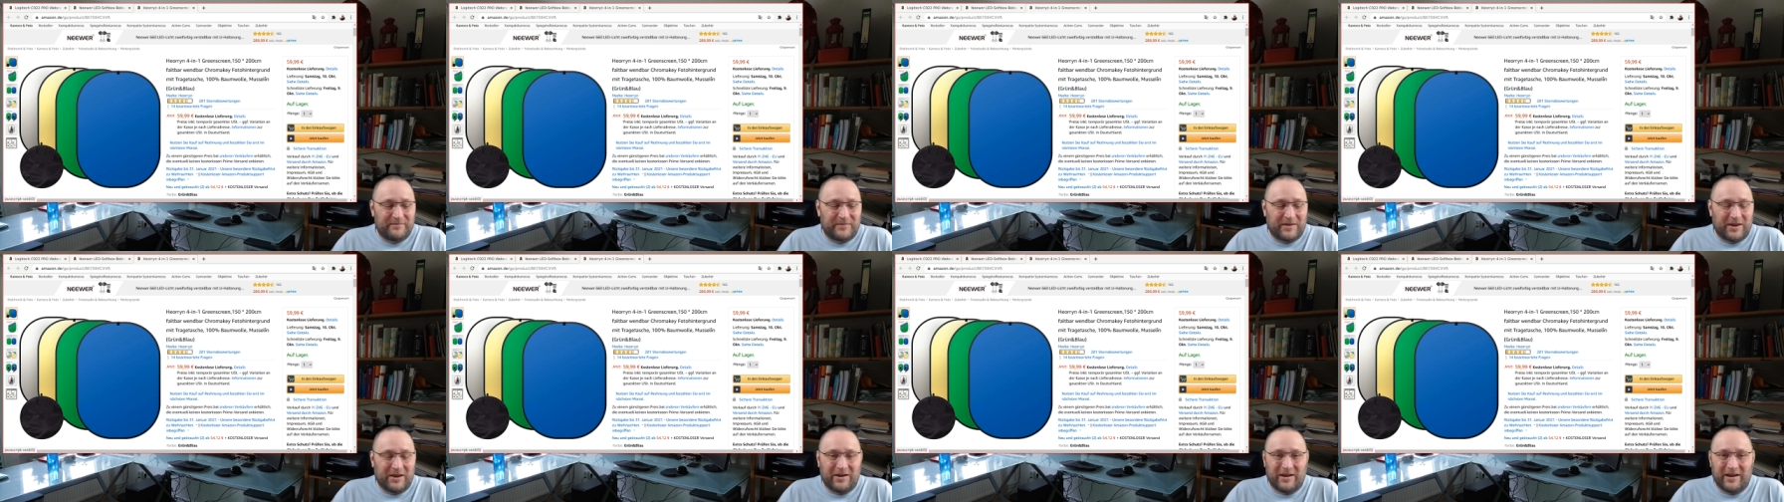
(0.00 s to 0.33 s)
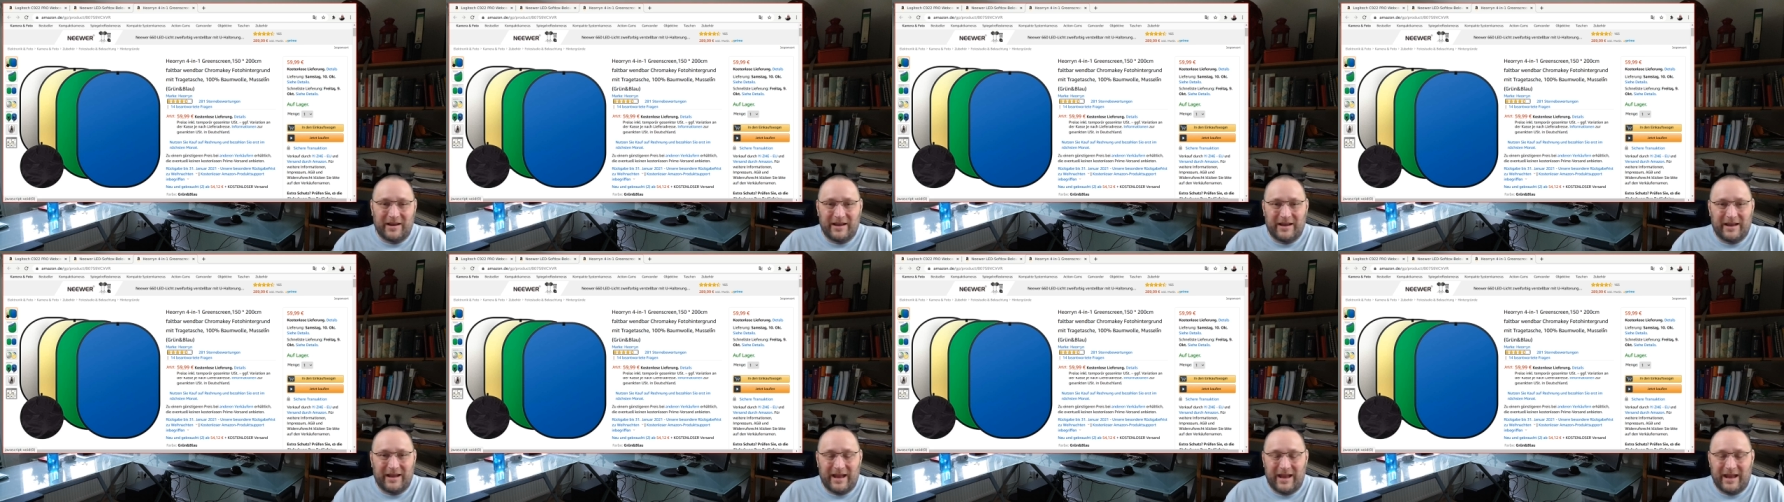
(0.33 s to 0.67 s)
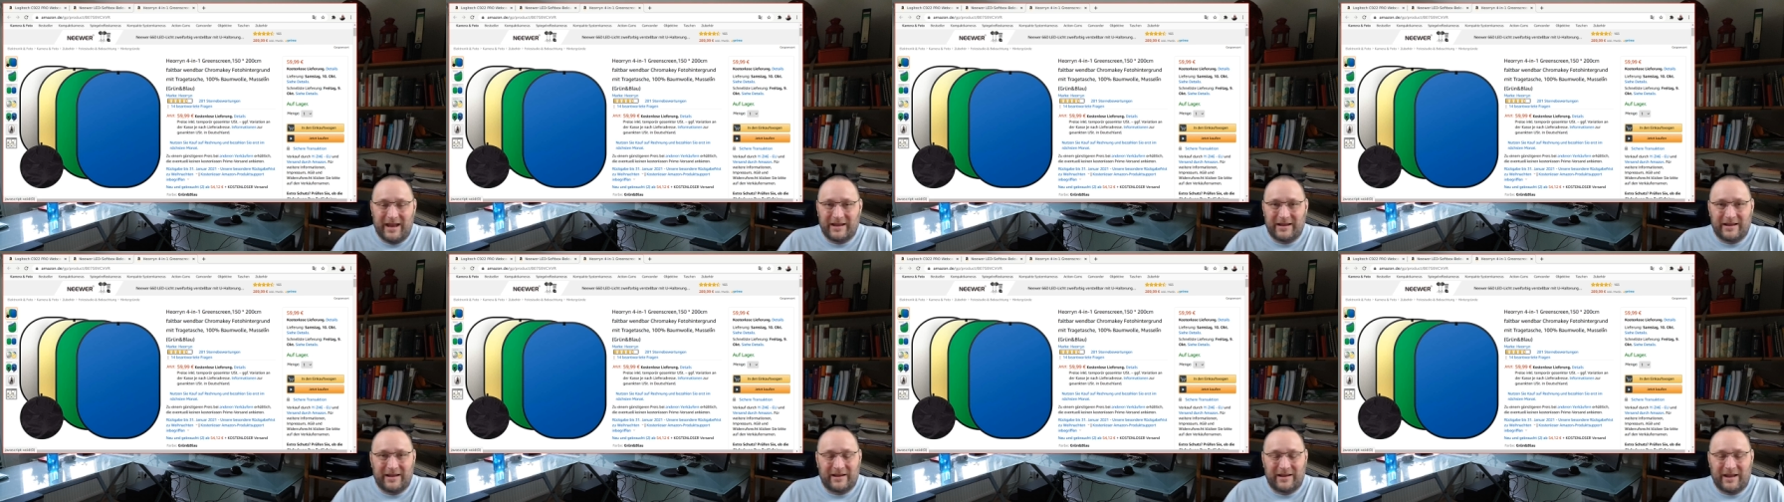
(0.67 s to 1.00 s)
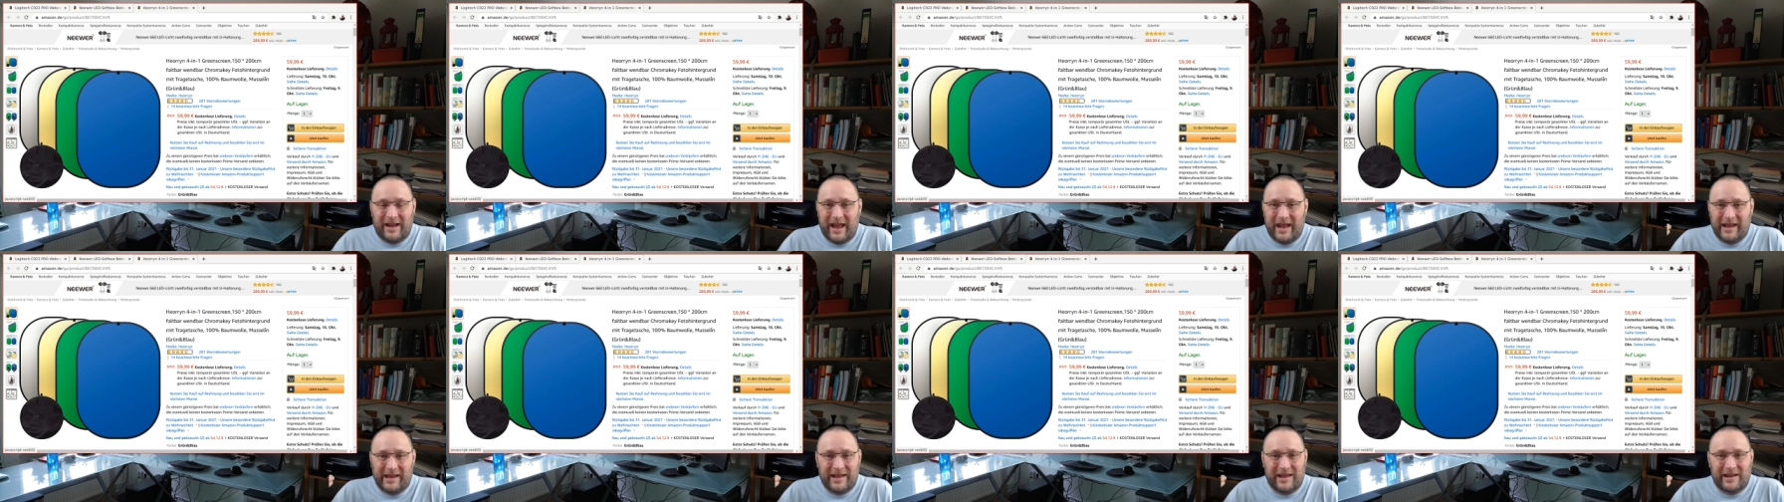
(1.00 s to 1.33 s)
there uh, are
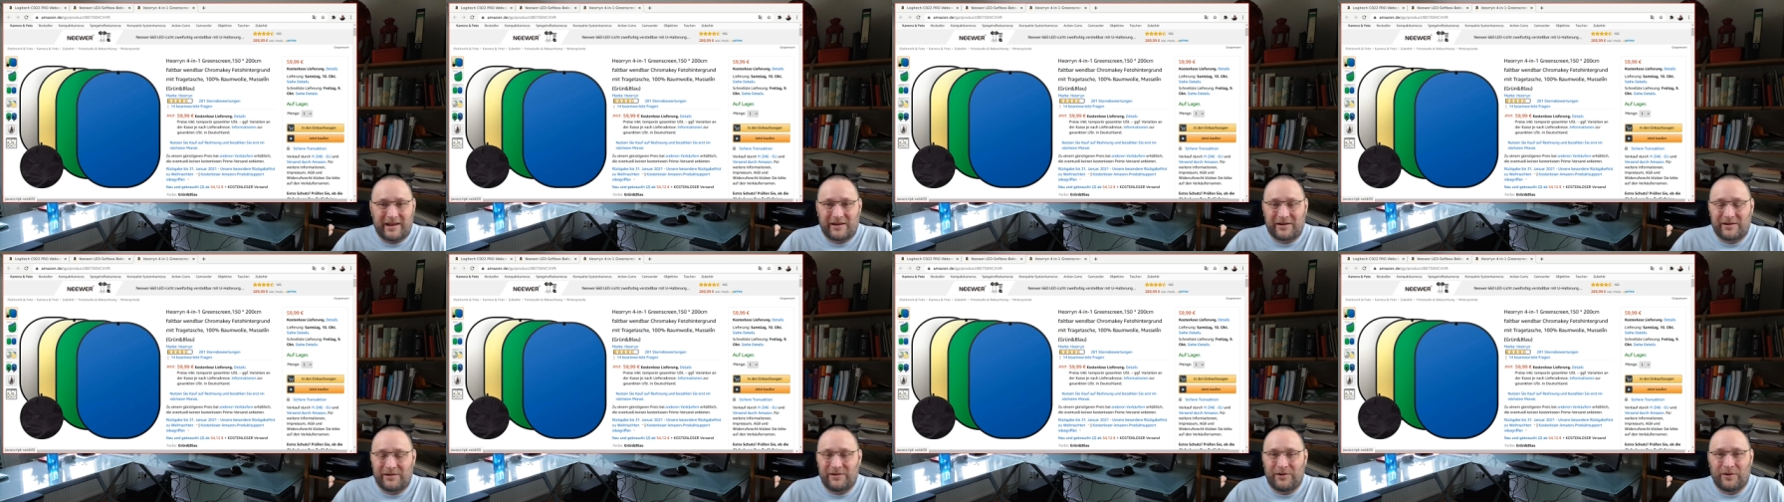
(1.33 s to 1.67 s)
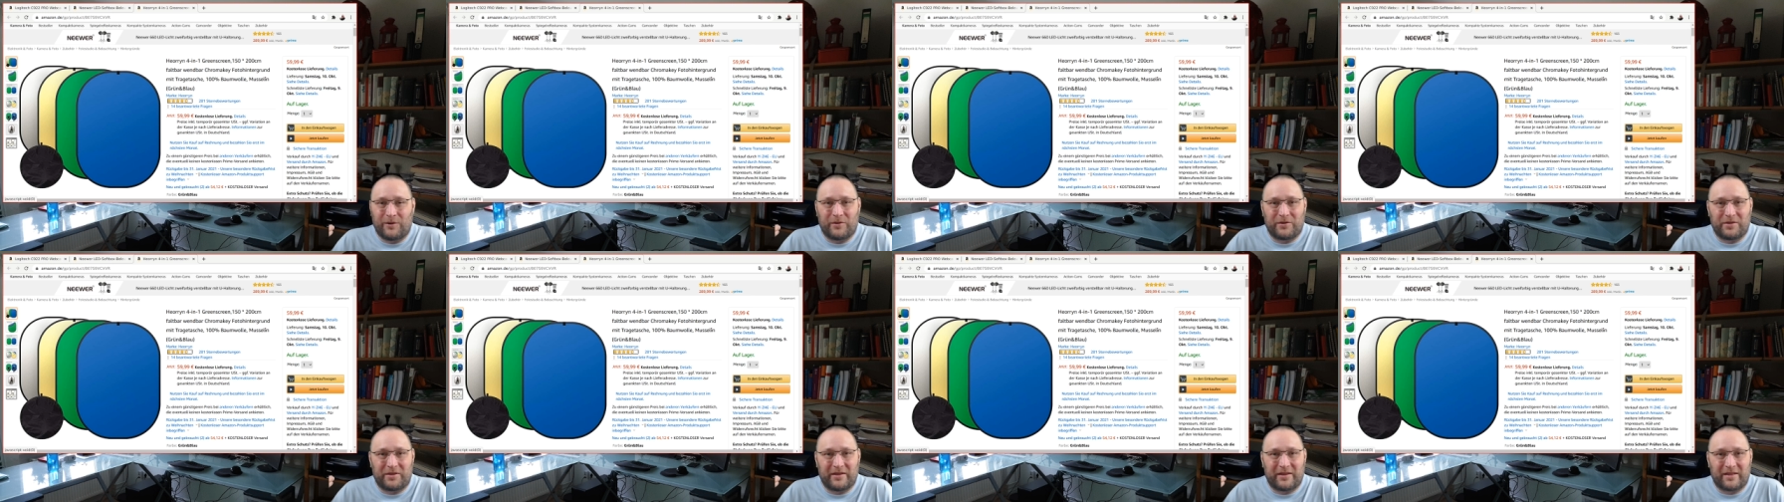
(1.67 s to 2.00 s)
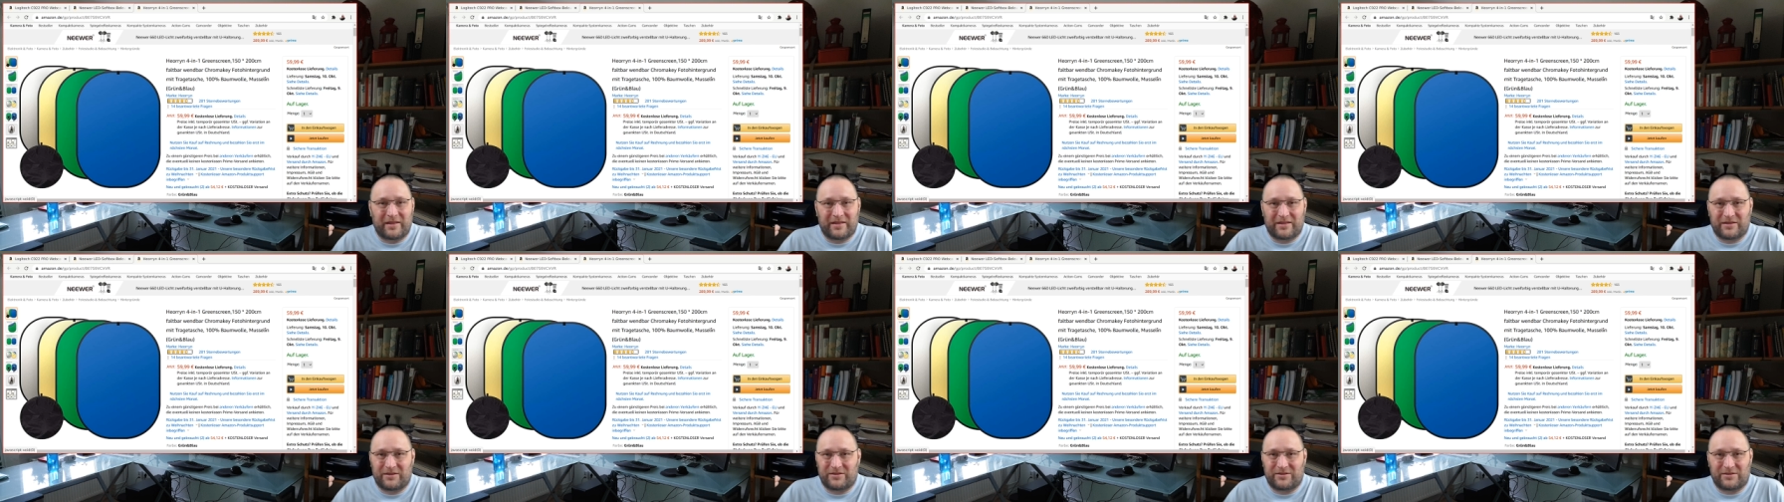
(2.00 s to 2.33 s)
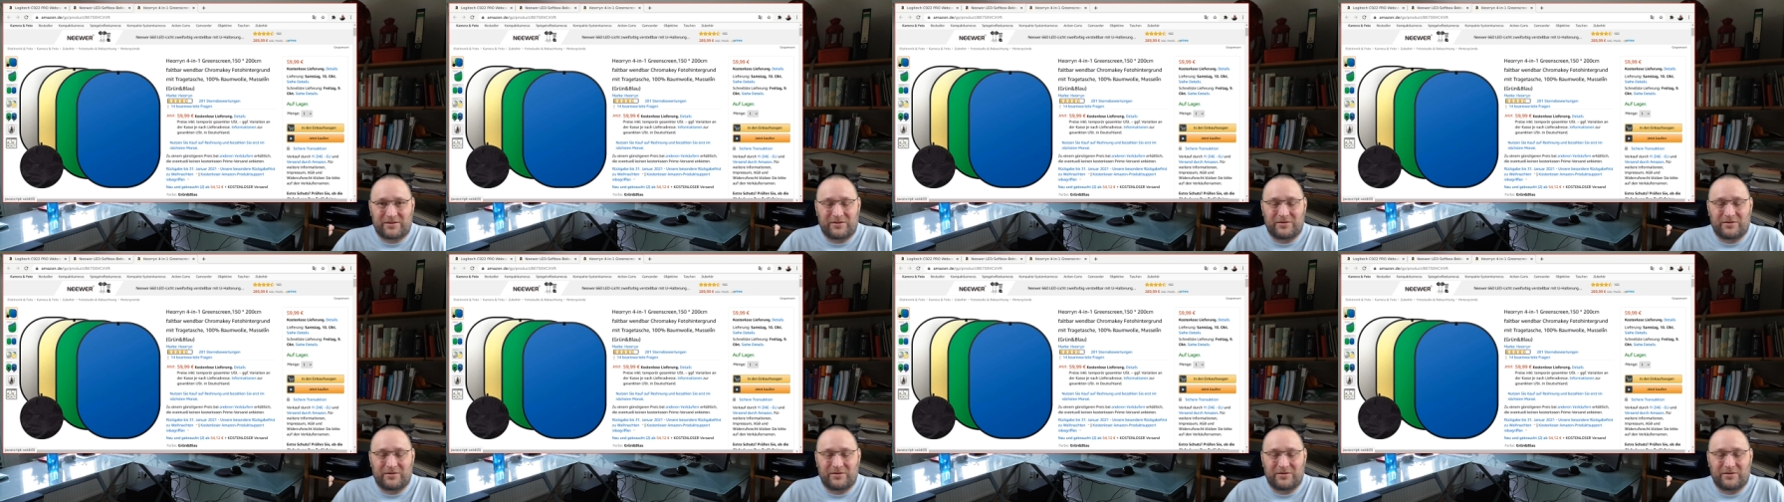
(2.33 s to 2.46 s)
hanging clothes